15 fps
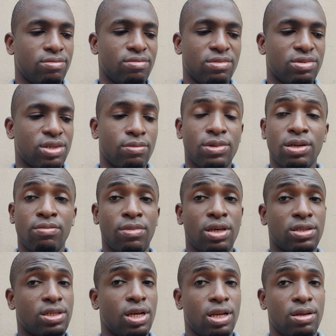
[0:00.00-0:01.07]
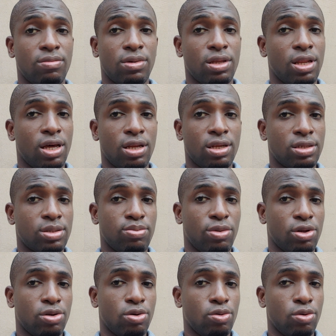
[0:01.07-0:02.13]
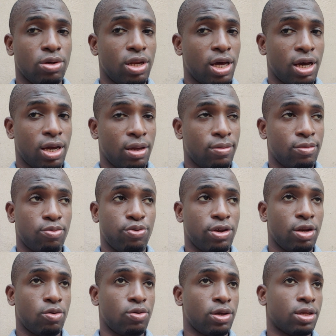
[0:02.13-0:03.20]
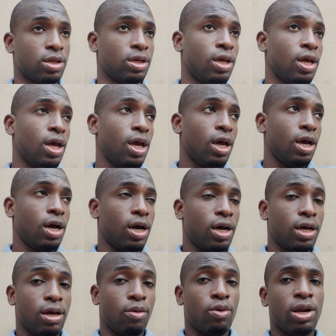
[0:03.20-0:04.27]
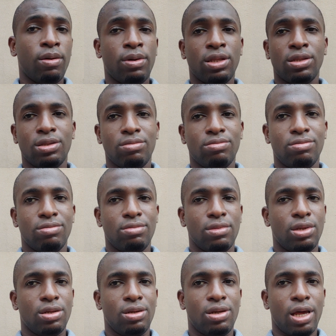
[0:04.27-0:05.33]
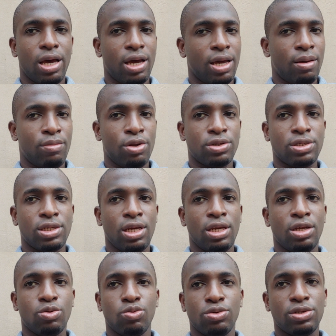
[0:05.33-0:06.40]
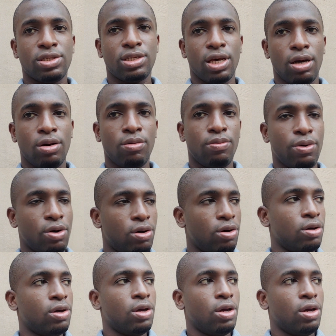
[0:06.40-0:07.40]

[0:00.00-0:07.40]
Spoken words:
something me is telling me that this model would die pretty quickly. What I mean, die, I'm not saying it won't sell, but